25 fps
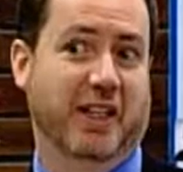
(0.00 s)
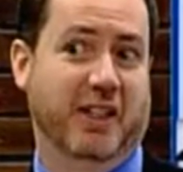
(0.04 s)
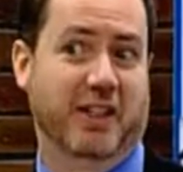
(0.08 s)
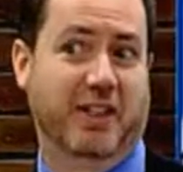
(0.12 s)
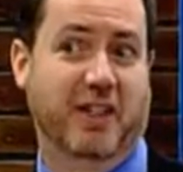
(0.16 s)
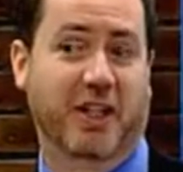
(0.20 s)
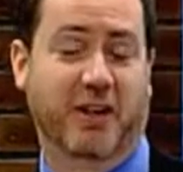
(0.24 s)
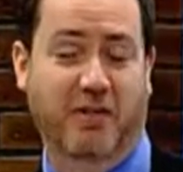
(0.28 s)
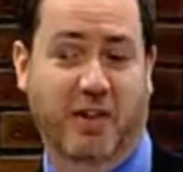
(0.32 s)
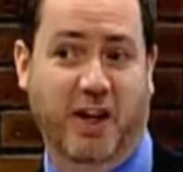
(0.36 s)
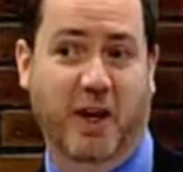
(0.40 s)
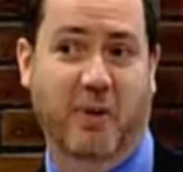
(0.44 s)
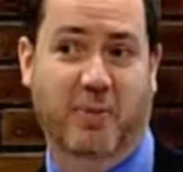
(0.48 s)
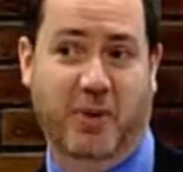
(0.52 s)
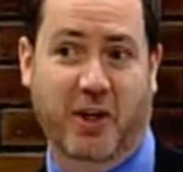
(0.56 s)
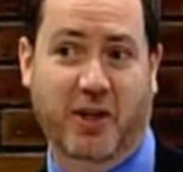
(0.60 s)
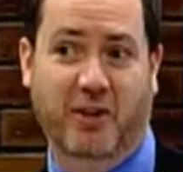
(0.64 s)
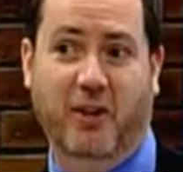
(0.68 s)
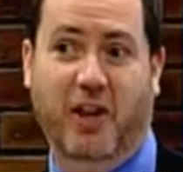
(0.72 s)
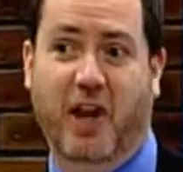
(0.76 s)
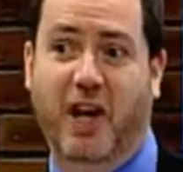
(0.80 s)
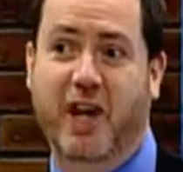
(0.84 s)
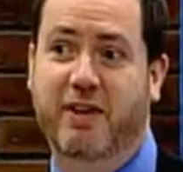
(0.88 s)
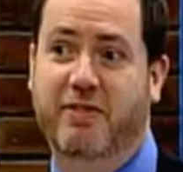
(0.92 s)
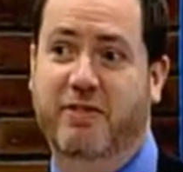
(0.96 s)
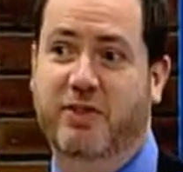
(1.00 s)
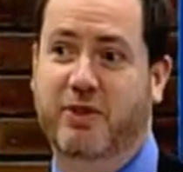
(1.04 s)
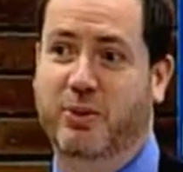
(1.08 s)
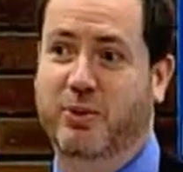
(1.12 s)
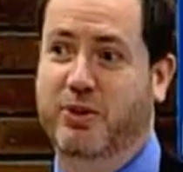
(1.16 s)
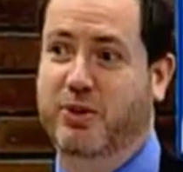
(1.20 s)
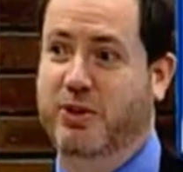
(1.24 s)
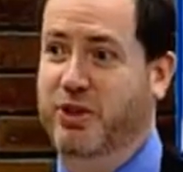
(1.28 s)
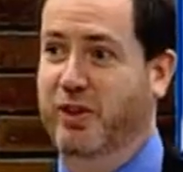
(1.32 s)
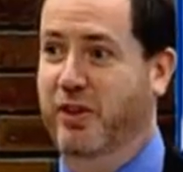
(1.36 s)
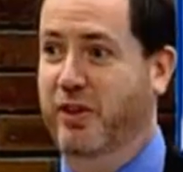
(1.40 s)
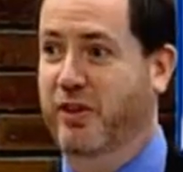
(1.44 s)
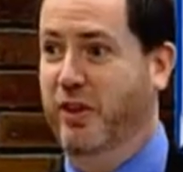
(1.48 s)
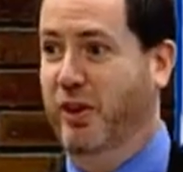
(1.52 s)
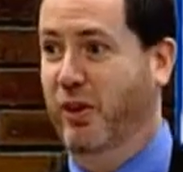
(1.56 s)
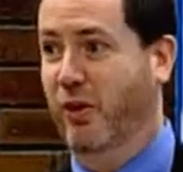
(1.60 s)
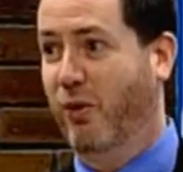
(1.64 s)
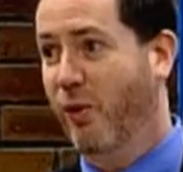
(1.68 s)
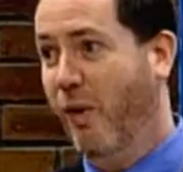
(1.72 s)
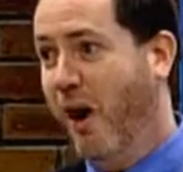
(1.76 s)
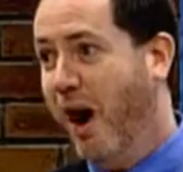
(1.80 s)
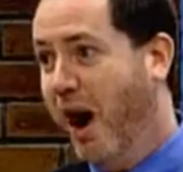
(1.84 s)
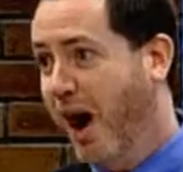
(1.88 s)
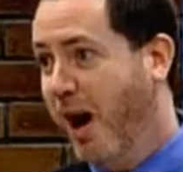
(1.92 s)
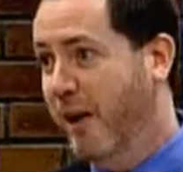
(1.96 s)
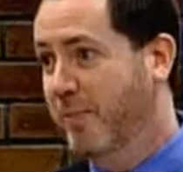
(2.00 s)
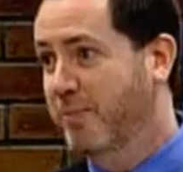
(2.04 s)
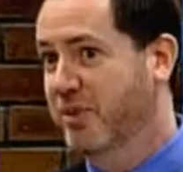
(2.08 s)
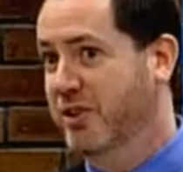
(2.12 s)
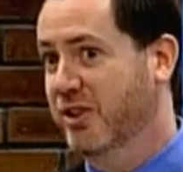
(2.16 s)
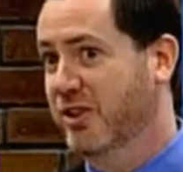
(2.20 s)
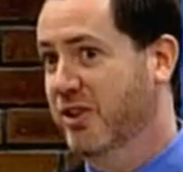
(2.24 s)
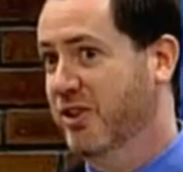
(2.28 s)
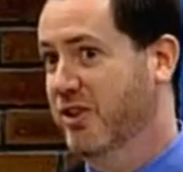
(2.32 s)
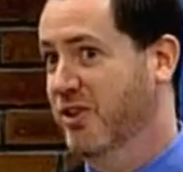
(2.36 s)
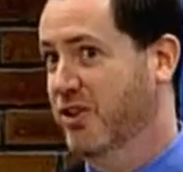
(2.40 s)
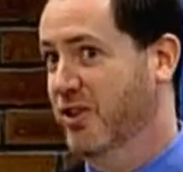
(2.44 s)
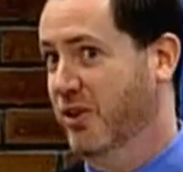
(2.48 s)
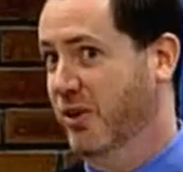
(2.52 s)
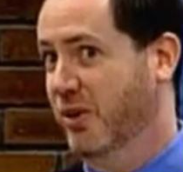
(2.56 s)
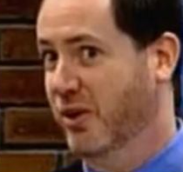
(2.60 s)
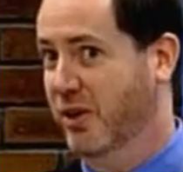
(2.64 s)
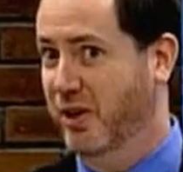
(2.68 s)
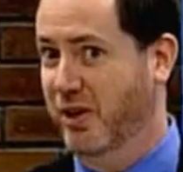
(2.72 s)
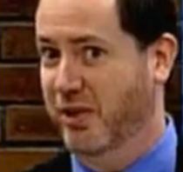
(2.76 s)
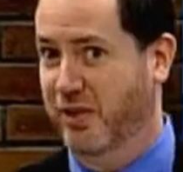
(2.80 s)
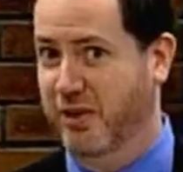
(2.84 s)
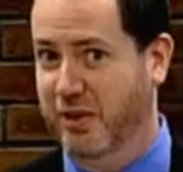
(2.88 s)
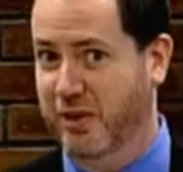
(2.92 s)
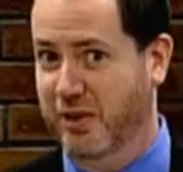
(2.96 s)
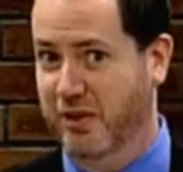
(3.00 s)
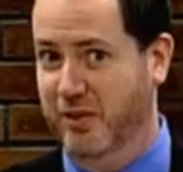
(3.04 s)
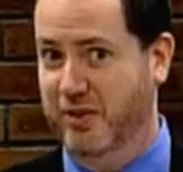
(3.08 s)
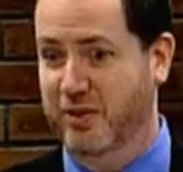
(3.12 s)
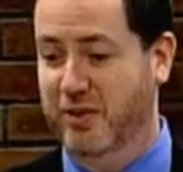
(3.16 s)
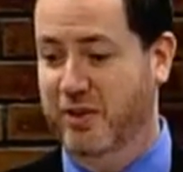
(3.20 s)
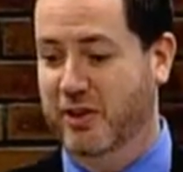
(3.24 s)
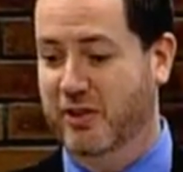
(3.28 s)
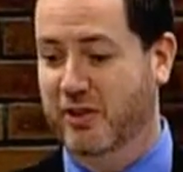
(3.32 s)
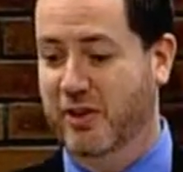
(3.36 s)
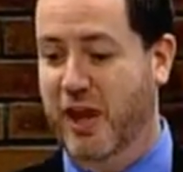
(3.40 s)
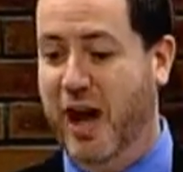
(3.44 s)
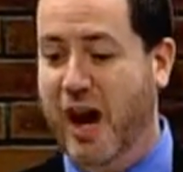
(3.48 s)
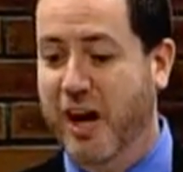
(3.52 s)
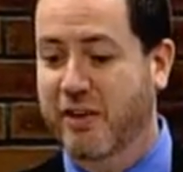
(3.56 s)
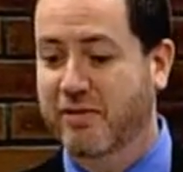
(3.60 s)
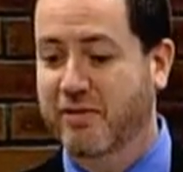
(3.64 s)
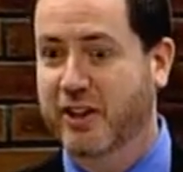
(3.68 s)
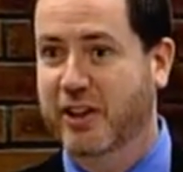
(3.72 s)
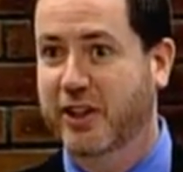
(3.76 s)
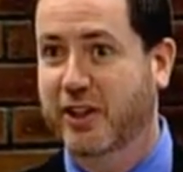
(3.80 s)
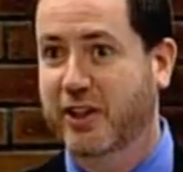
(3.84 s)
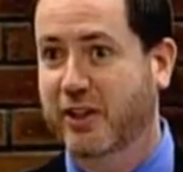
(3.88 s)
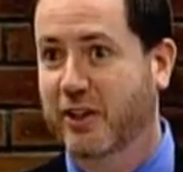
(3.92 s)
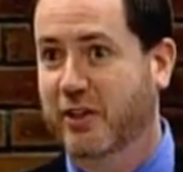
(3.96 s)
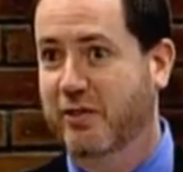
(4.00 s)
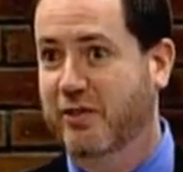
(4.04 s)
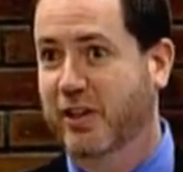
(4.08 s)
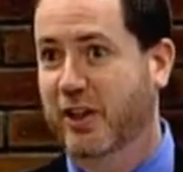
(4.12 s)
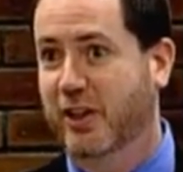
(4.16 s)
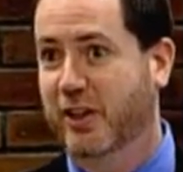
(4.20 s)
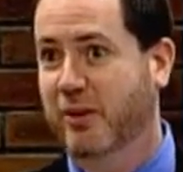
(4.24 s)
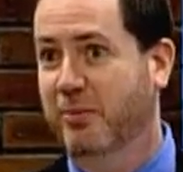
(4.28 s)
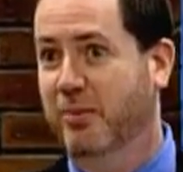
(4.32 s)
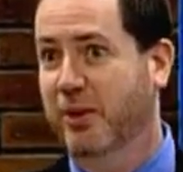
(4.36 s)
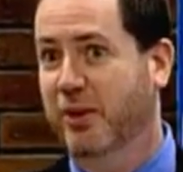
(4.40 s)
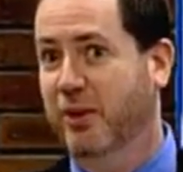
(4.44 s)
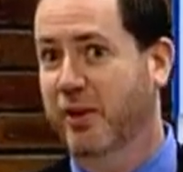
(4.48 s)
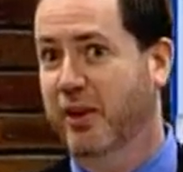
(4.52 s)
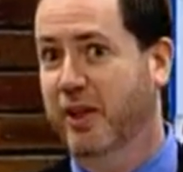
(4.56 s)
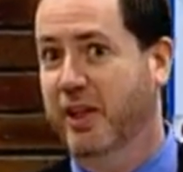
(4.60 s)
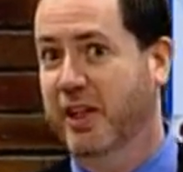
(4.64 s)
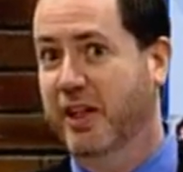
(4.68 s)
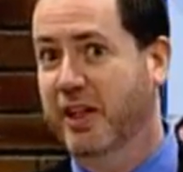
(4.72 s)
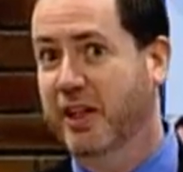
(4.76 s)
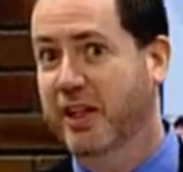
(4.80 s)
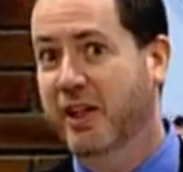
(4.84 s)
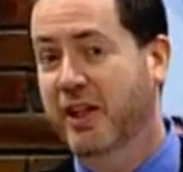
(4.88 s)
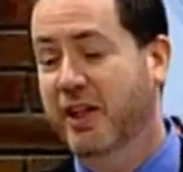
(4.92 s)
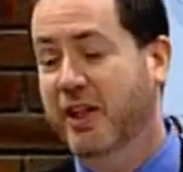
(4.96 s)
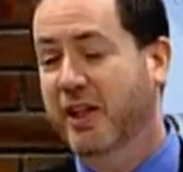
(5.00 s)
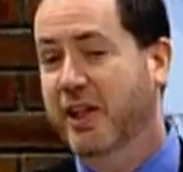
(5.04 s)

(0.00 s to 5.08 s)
given up their life to ensure the crops and ensure the, the livelihood of the community